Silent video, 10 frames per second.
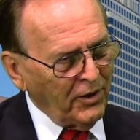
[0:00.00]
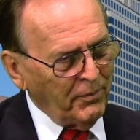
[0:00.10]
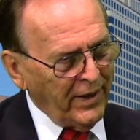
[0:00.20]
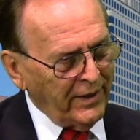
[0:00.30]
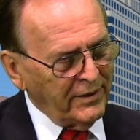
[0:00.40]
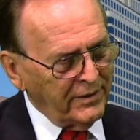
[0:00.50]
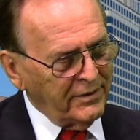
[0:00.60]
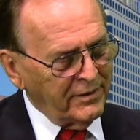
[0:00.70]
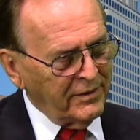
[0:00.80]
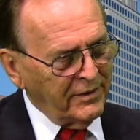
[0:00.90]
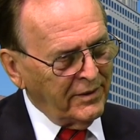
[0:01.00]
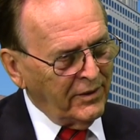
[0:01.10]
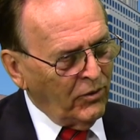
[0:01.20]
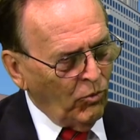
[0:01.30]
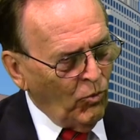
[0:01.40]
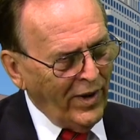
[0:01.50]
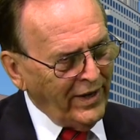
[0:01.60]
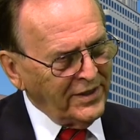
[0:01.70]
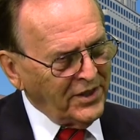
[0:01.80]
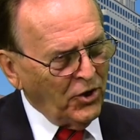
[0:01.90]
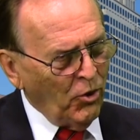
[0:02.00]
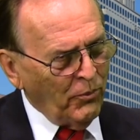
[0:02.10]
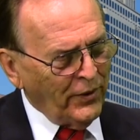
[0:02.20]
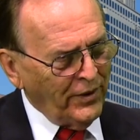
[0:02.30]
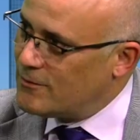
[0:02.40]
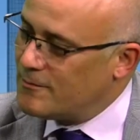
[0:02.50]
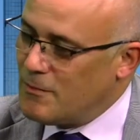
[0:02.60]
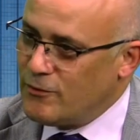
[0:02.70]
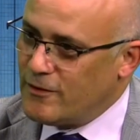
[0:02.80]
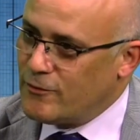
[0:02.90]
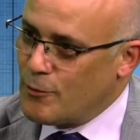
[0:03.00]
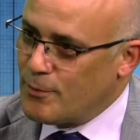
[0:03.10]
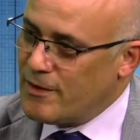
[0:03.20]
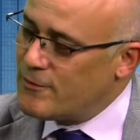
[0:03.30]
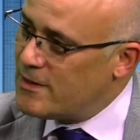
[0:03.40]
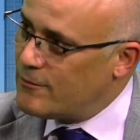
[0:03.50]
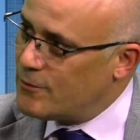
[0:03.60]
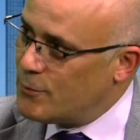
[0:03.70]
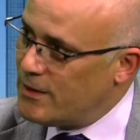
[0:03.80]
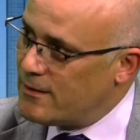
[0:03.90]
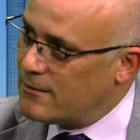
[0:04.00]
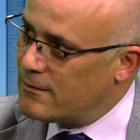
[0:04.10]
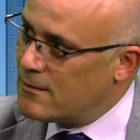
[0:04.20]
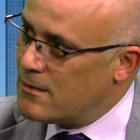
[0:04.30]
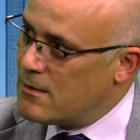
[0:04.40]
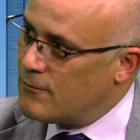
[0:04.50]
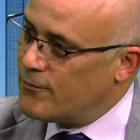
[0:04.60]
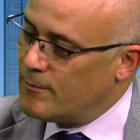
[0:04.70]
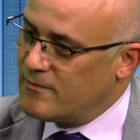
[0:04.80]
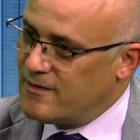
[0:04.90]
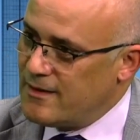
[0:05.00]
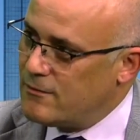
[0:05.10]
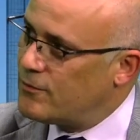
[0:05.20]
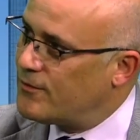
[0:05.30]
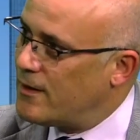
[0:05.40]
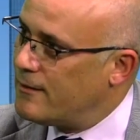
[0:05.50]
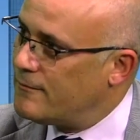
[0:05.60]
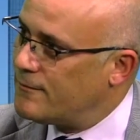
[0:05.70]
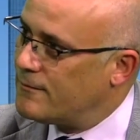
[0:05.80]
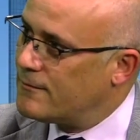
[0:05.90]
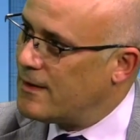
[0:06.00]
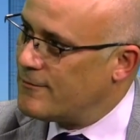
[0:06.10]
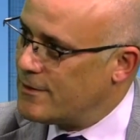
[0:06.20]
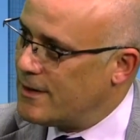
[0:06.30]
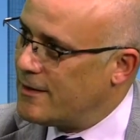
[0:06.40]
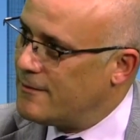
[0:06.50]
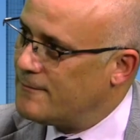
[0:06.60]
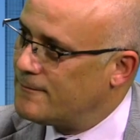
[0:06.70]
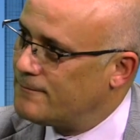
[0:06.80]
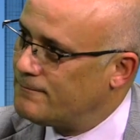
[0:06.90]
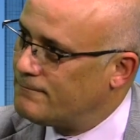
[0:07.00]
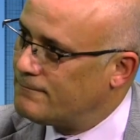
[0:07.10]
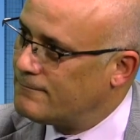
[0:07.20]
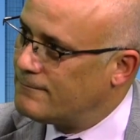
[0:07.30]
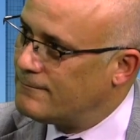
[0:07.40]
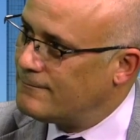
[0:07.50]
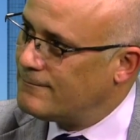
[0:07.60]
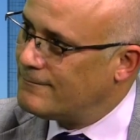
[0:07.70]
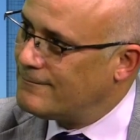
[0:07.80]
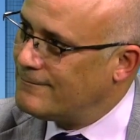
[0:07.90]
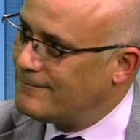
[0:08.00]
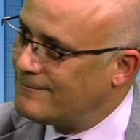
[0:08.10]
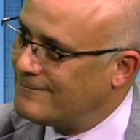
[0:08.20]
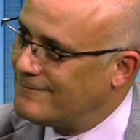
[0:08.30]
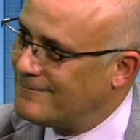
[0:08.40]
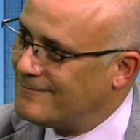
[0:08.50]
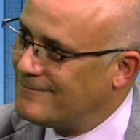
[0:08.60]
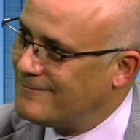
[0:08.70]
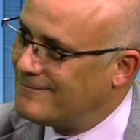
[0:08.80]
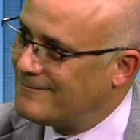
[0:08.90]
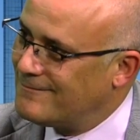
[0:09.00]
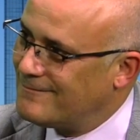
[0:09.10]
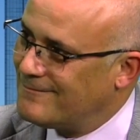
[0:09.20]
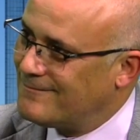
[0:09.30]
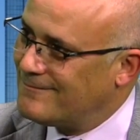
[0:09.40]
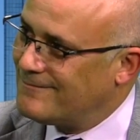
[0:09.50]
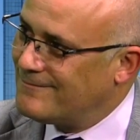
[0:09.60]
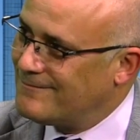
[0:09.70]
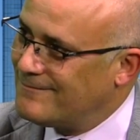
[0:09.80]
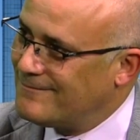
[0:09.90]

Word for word: bit. When is it open? MOSI is open every day of the week. Okay. From 10 to 5 every day. Well, that was easy. I thought it was throwing you a hard one.